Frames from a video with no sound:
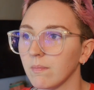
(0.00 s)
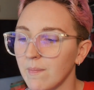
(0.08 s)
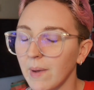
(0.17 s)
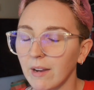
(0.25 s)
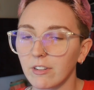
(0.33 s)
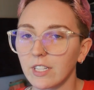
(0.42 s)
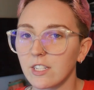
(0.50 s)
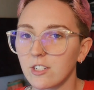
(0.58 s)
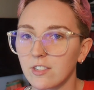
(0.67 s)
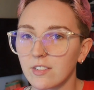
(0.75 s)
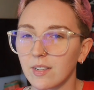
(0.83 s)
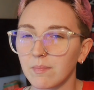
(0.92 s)
and my
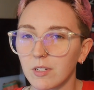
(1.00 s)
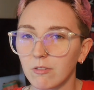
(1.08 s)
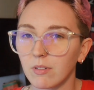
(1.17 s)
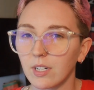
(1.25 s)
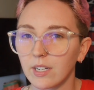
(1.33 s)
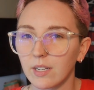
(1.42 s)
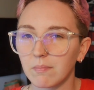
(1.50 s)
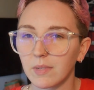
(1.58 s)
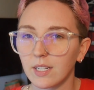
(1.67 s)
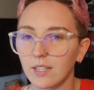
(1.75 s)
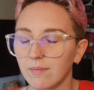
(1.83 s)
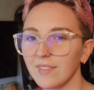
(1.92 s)
relationship to work and
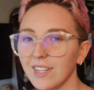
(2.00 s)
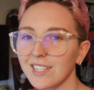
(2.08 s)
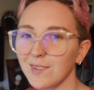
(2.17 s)
money. Next